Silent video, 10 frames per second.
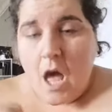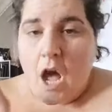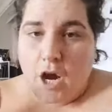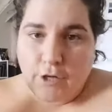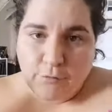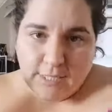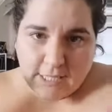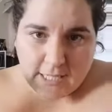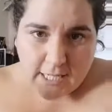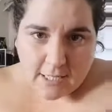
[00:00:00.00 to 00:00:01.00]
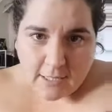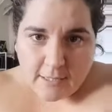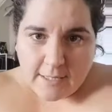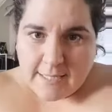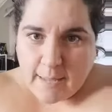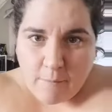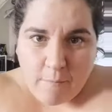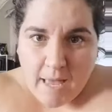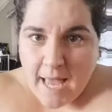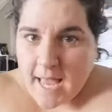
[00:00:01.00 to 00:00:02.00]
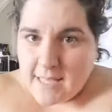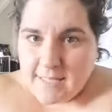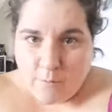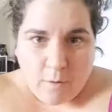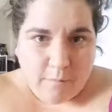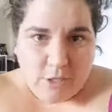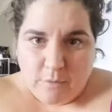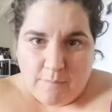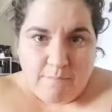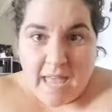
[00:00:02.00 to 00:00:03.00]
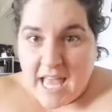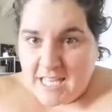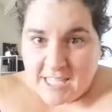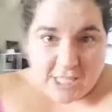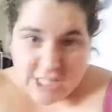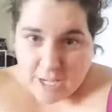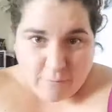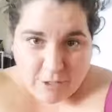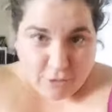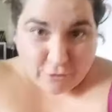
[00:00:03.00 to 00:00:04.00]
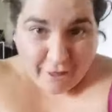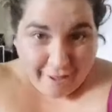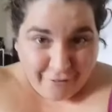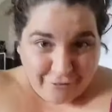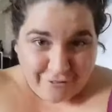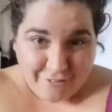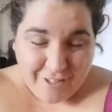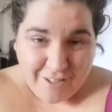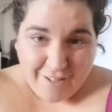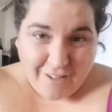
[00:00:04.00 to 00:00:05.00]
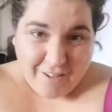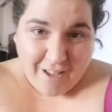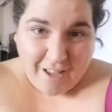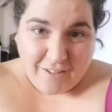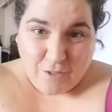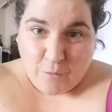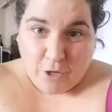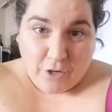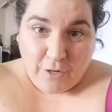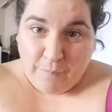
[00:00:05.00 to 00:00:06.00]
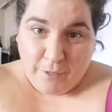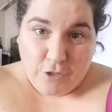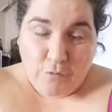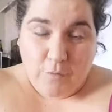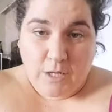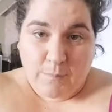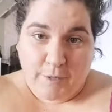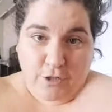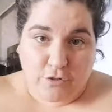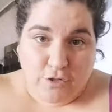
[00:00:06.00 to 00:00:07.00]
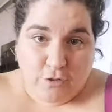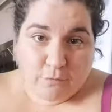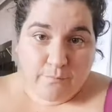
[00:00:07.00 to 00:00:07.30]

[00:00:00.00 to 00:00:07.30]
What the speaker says: Are you still the same amazing woman doing amazing shit with your life as you were in picture 1 and picture 2?